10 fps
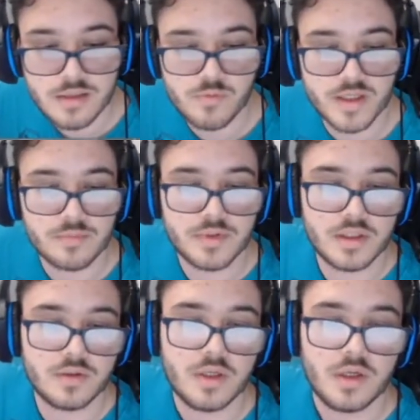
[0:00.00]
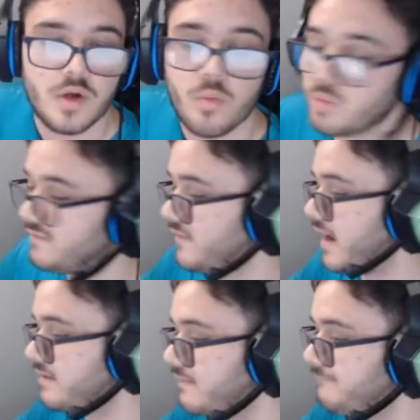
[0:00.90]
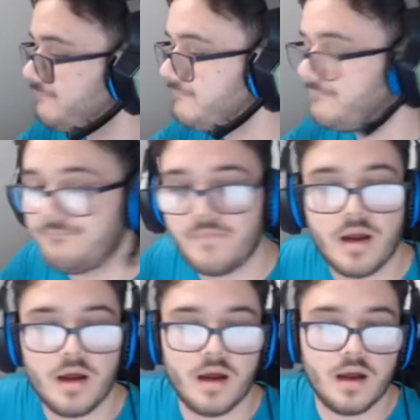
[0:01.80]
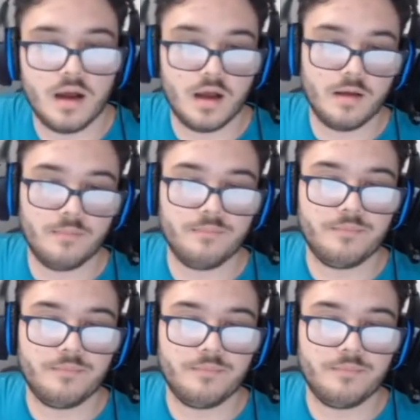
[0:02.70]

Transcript: Wicked Blow, we're fucked. Um...